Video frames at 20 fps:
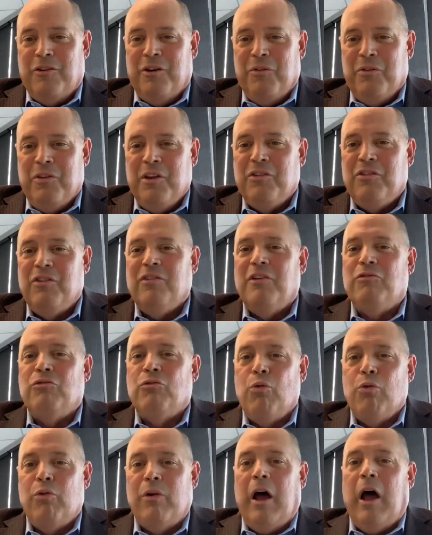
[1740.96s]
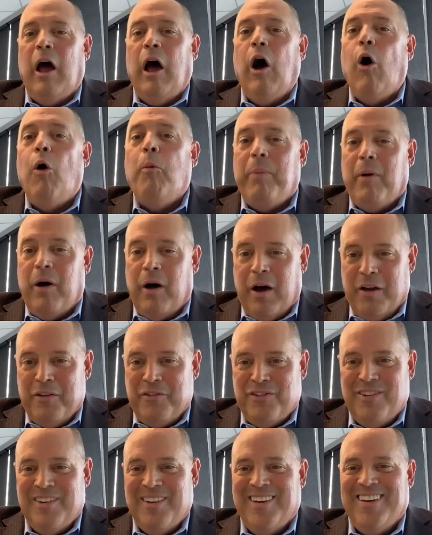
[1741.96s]
you. This is a tool to help
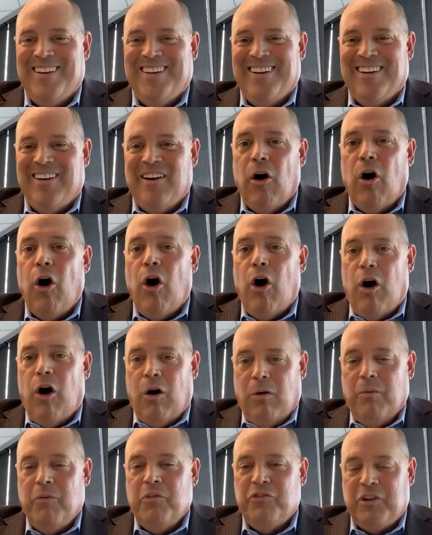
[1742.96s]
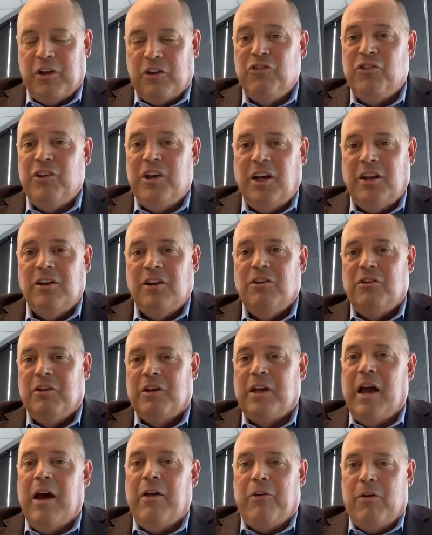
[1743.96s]
us all succeed
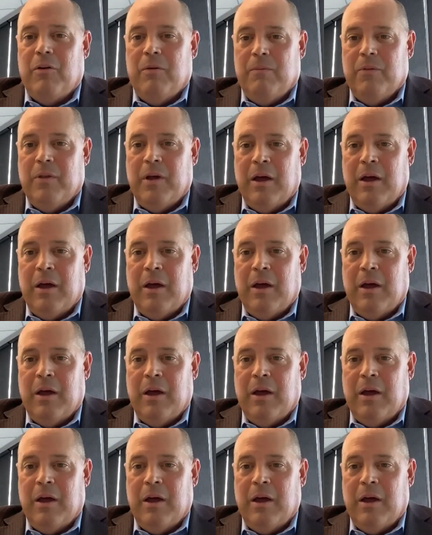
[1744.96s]
together.